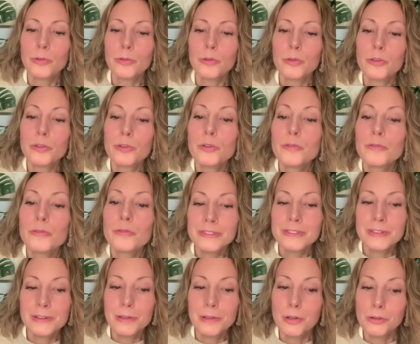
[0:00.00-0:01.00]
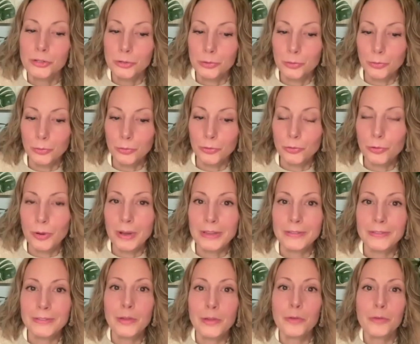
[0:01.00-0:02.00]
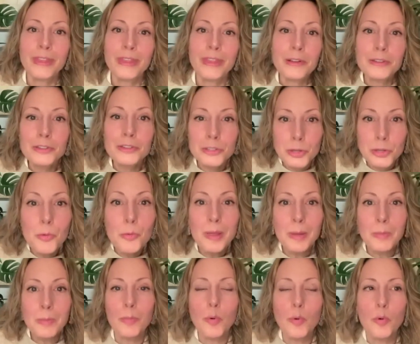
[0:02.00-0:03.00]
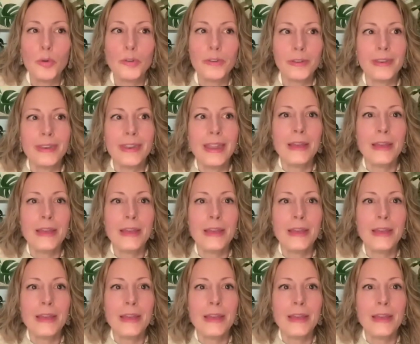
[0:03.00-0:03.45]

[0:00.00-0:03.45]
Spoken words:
to acute physiological stress. So they're so important.